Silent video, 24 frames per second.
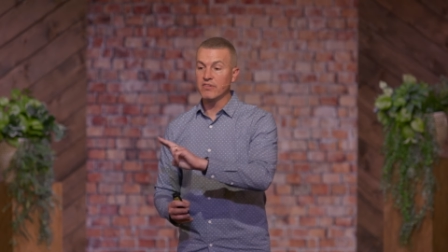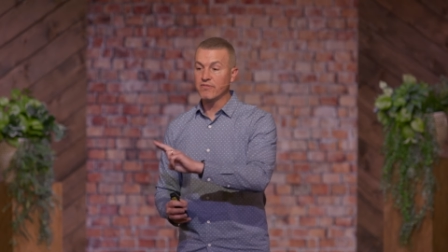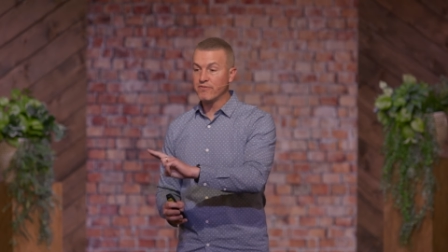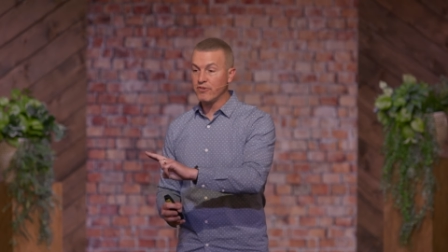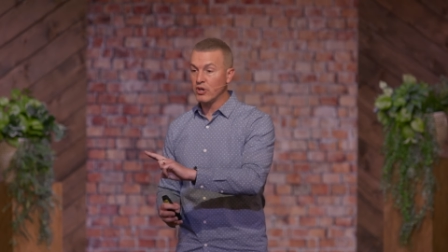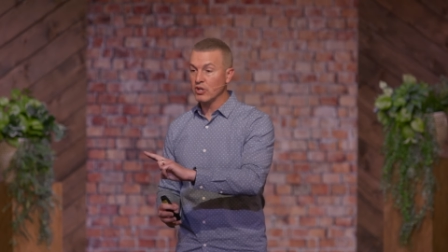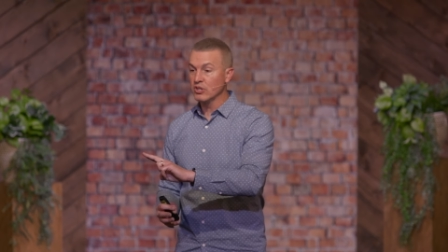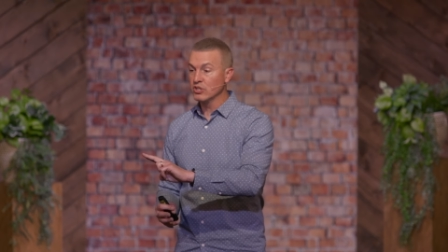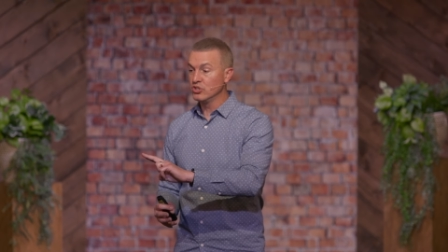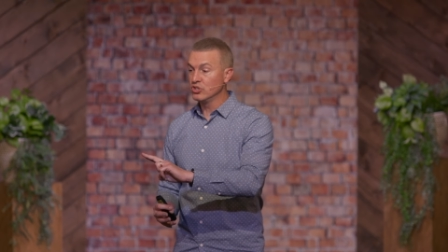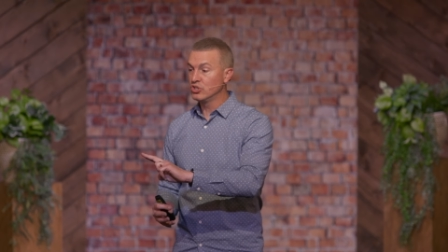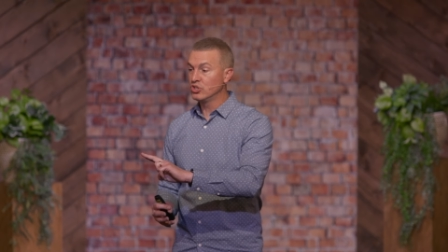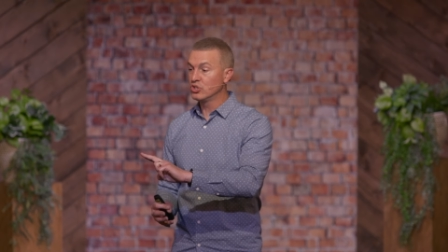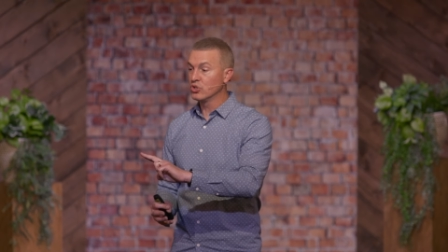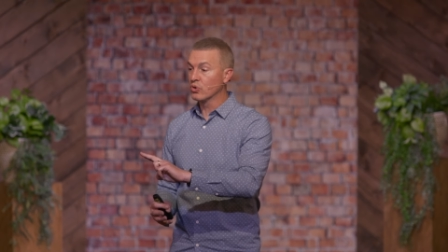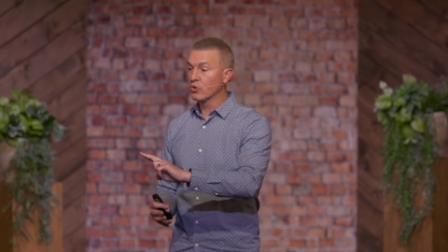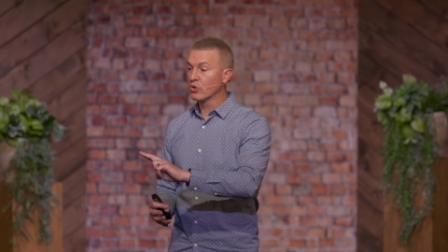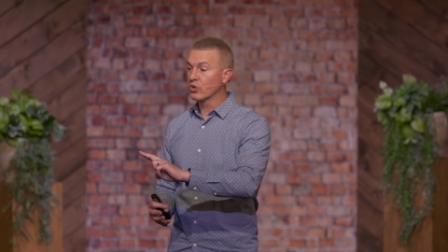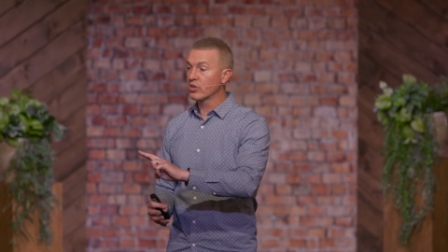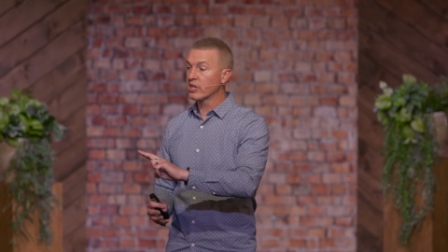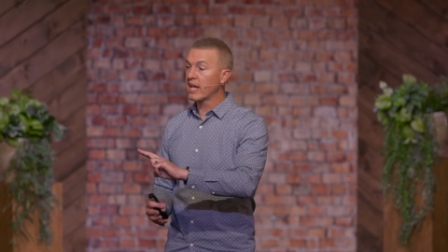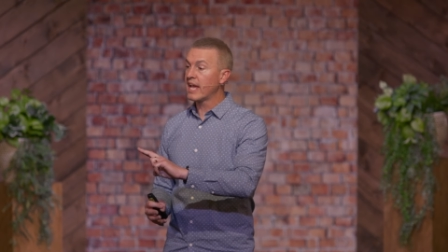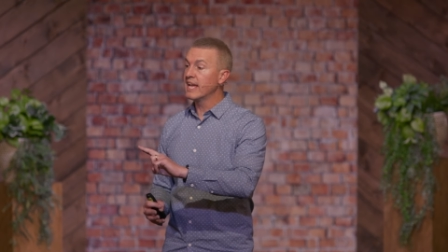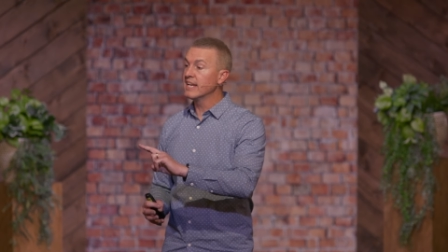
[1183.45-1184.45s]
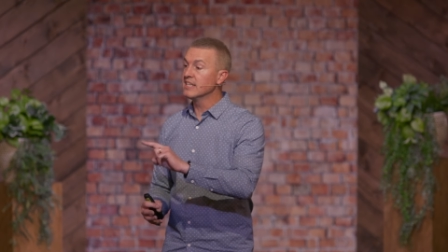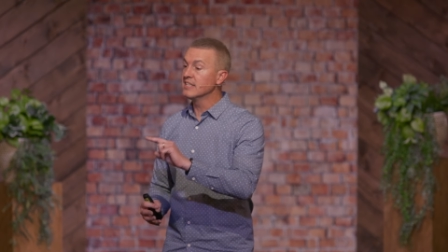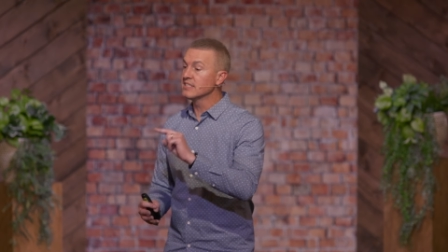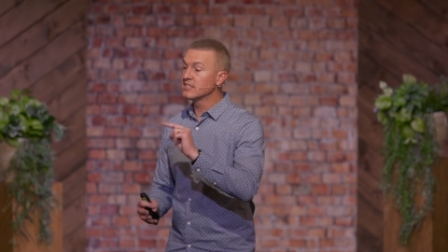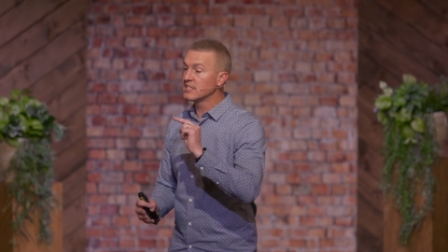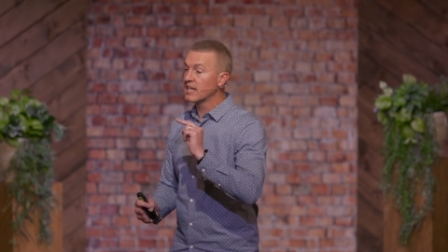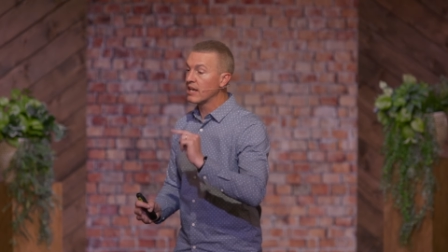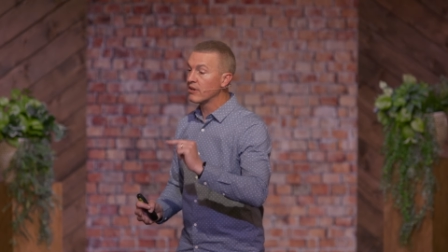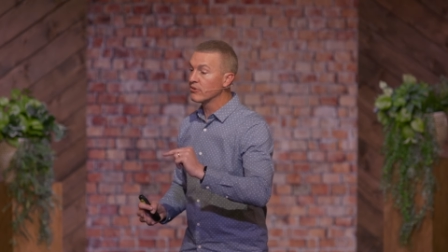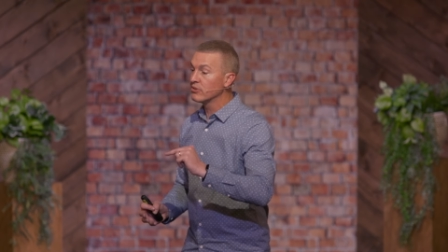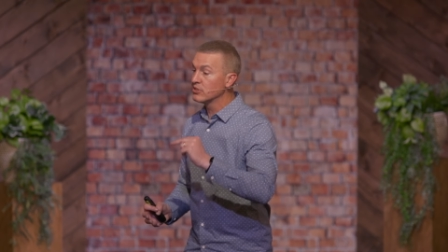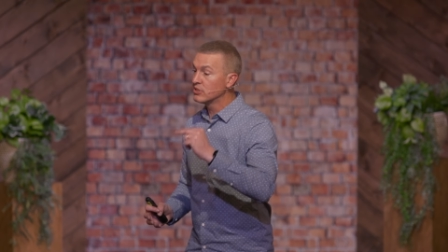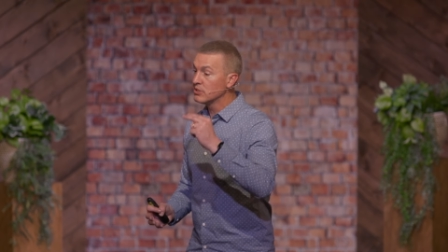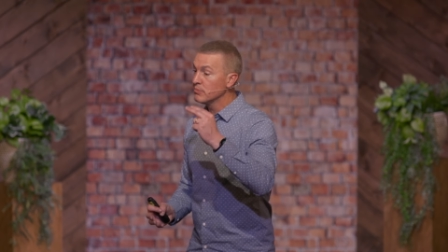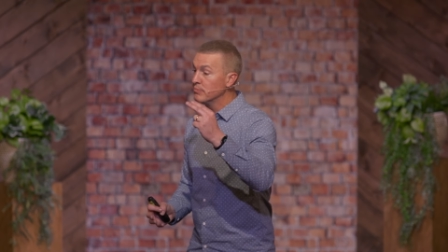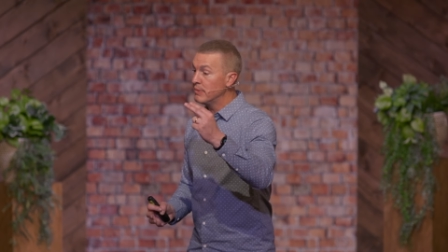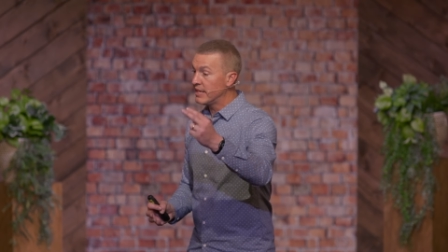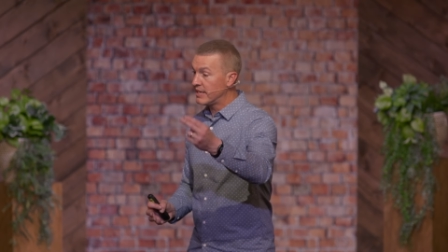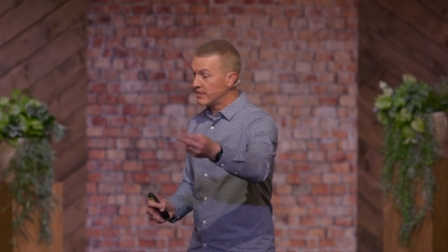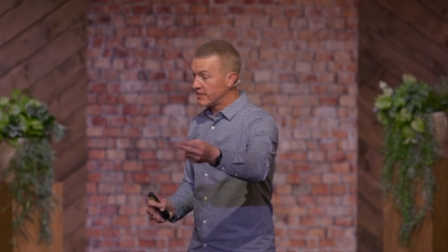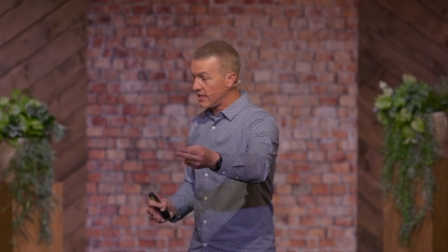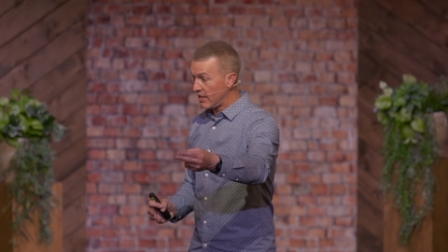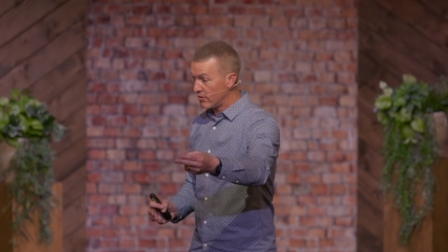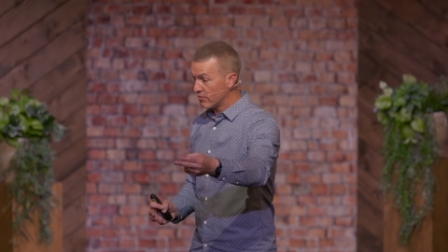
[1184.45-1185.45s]
fallen short and desiring to
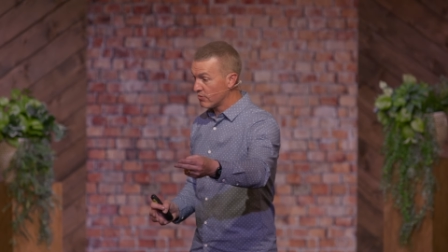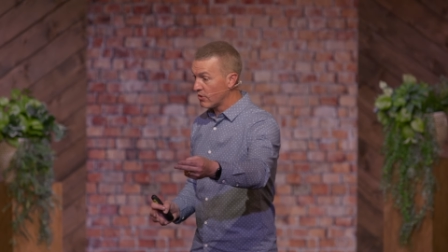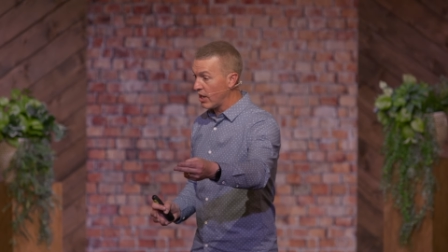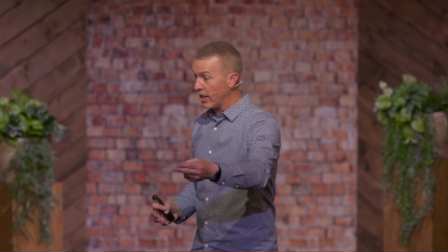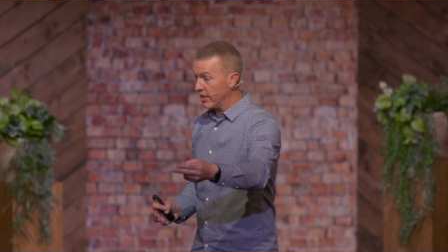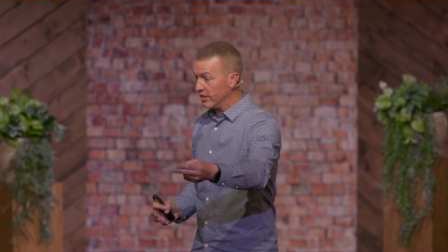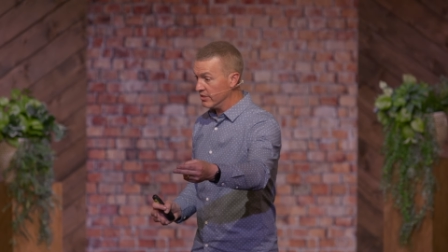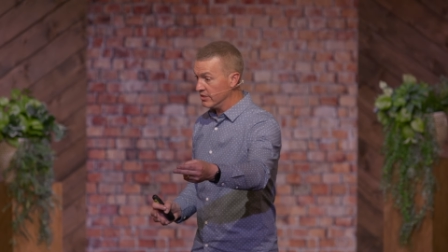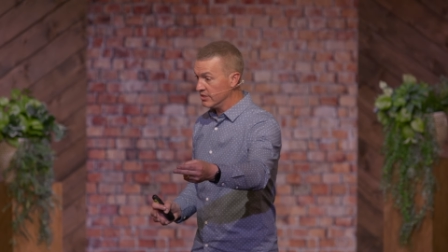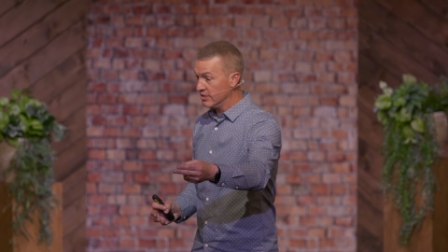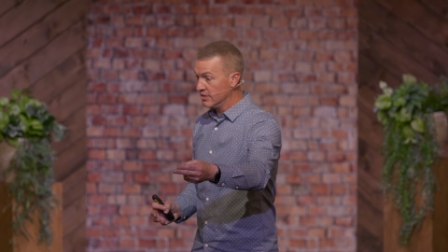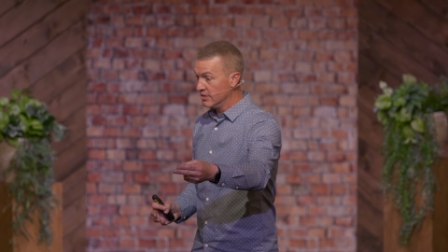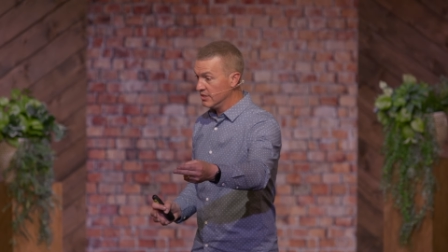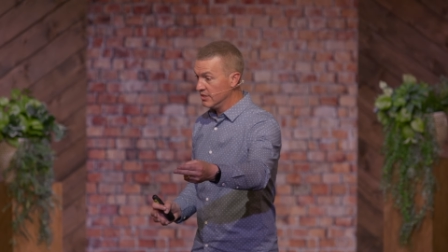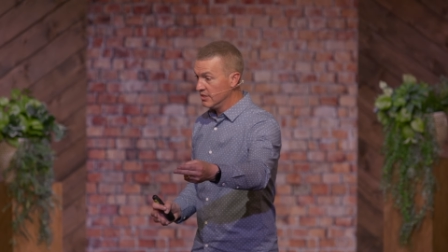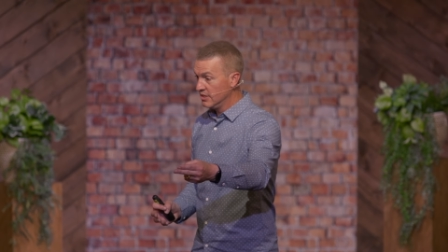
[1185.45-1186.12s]
make that right.